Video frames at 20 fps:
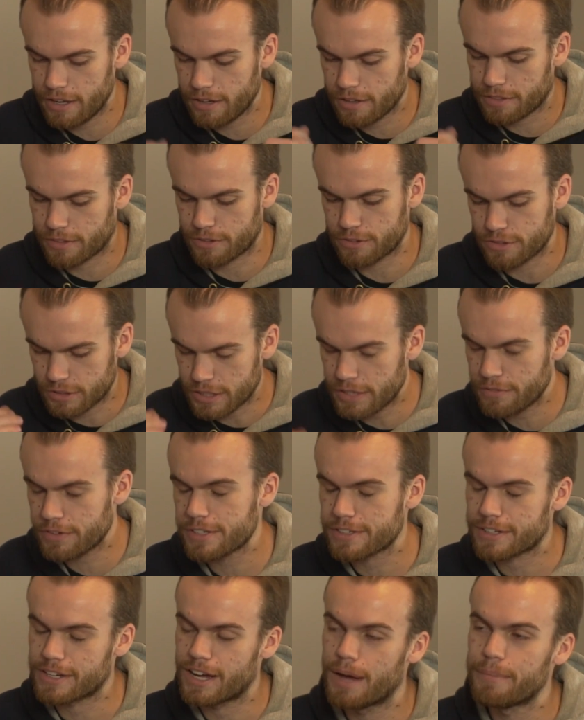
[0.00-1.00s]
Anything. Just leave
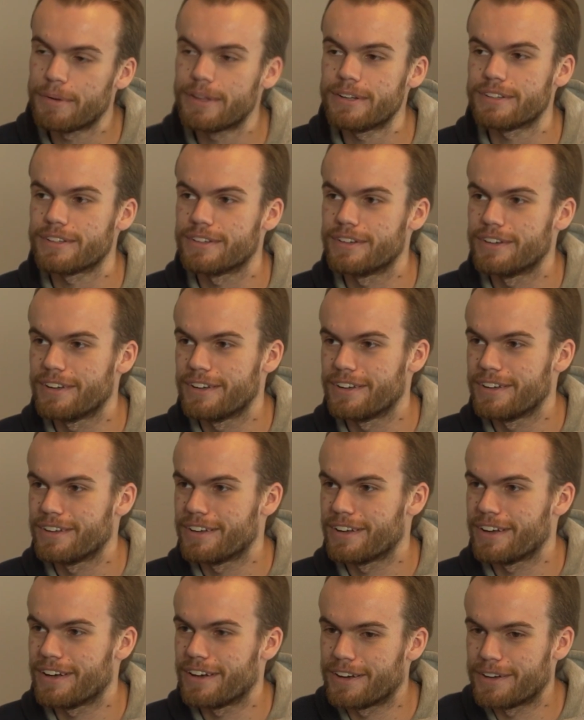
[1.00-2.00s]
us a comment
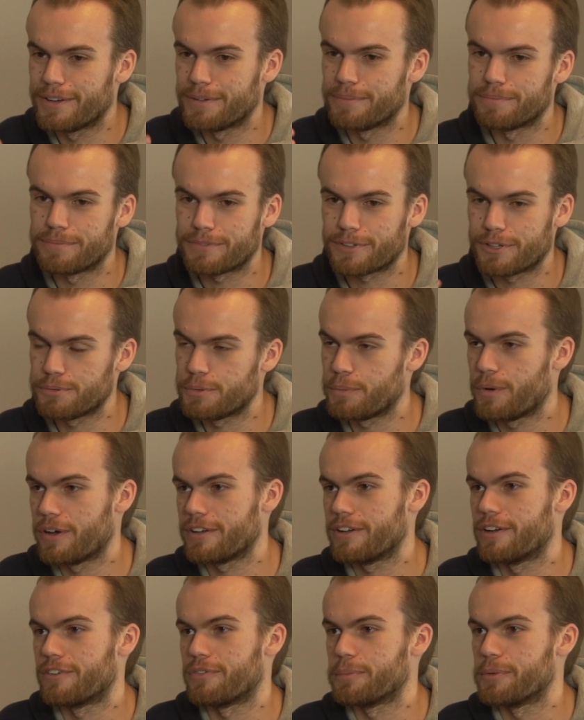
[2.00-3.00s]
because we
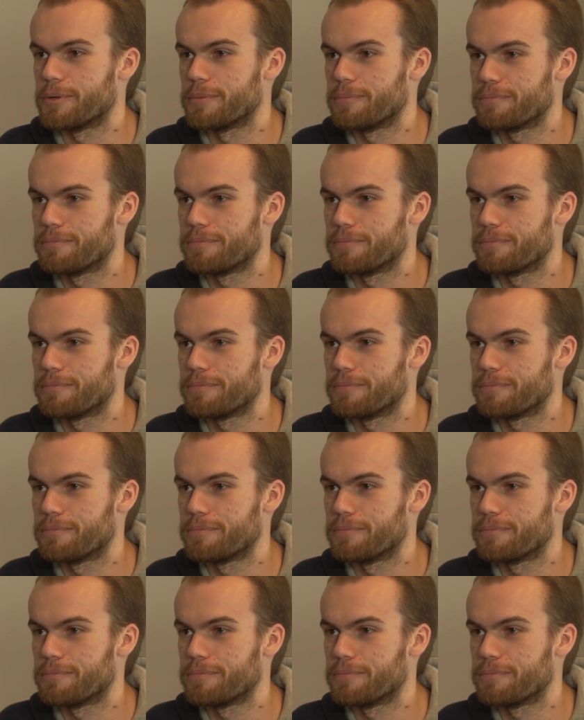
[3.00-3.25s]
want to hear from you.